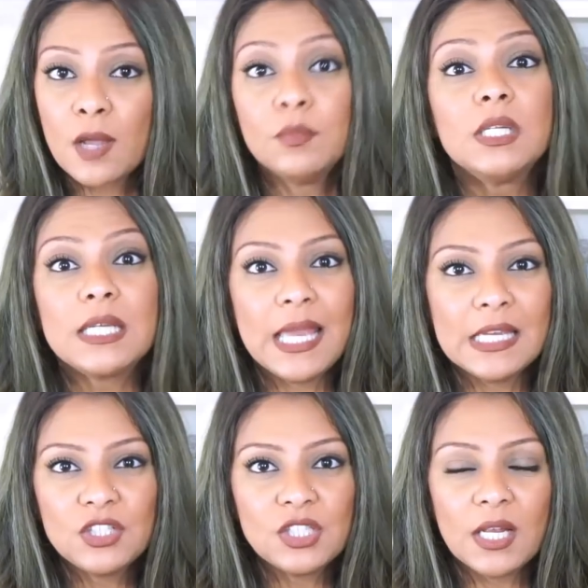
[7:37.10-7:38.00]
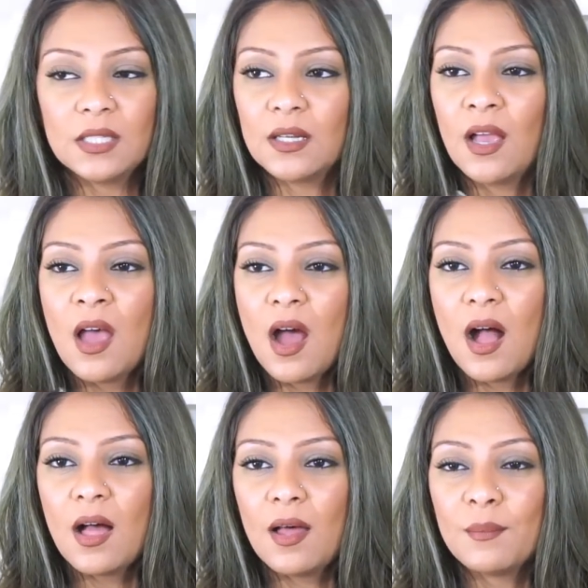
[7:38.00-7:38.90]
communication,
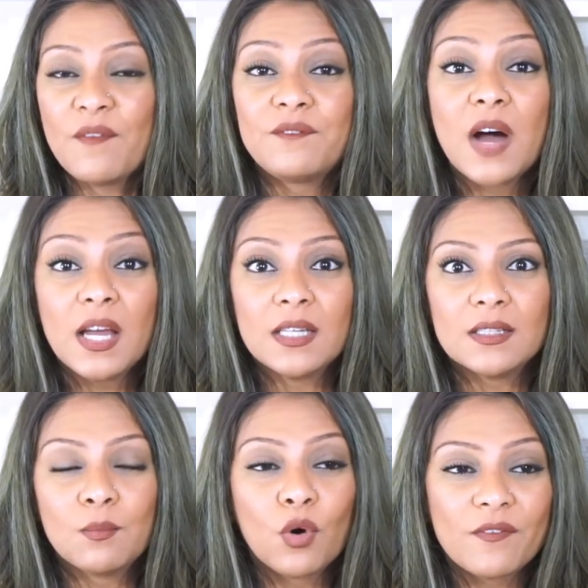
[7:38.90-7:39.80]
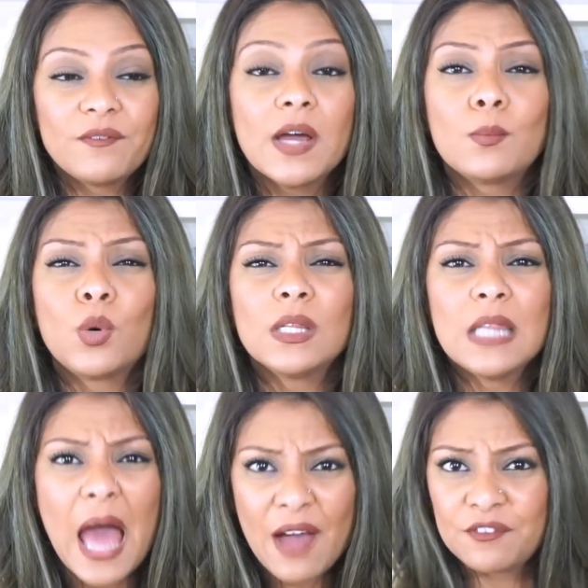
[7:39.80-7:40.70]
fun, more
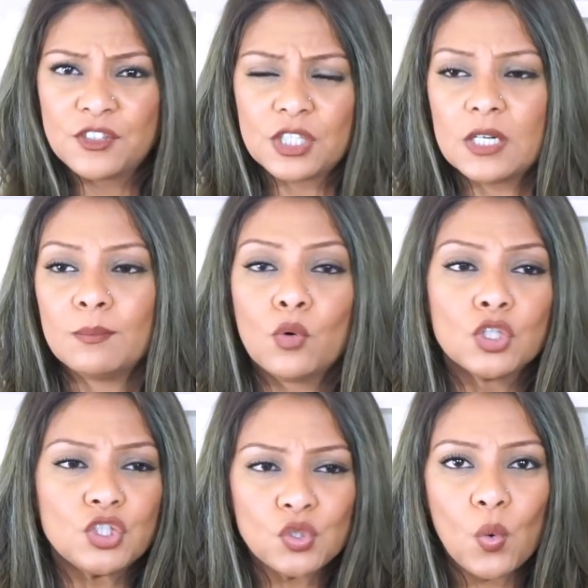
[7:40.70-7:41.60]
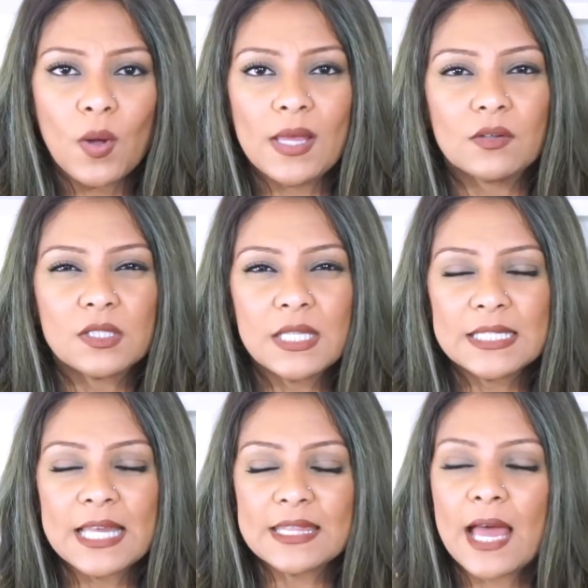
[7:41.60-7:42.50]
laughter, more joy, or
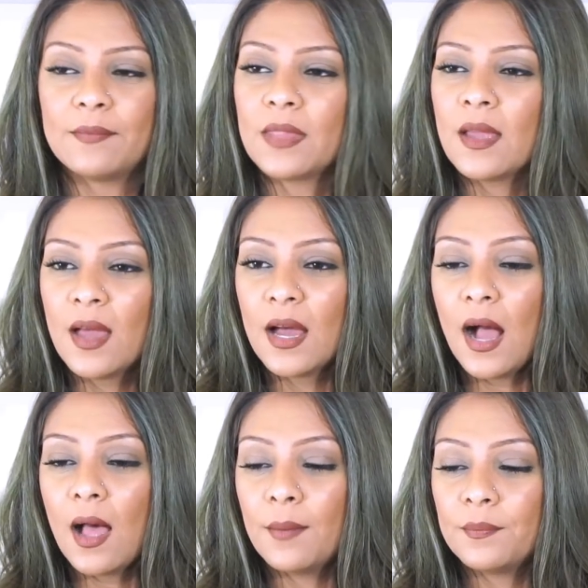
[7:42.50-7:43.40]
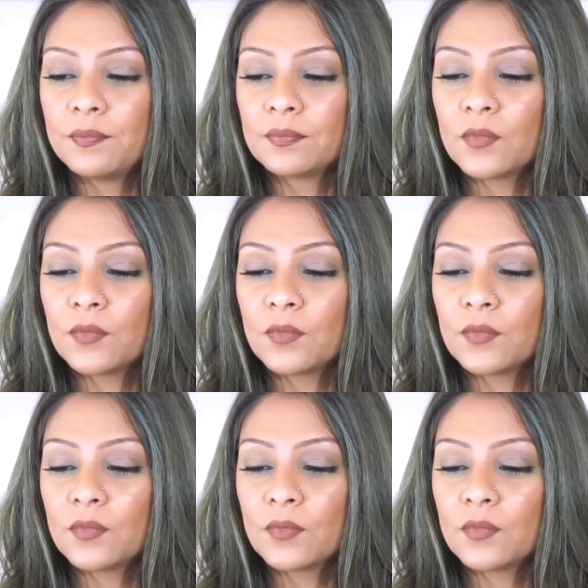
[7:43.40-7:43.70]
things like that.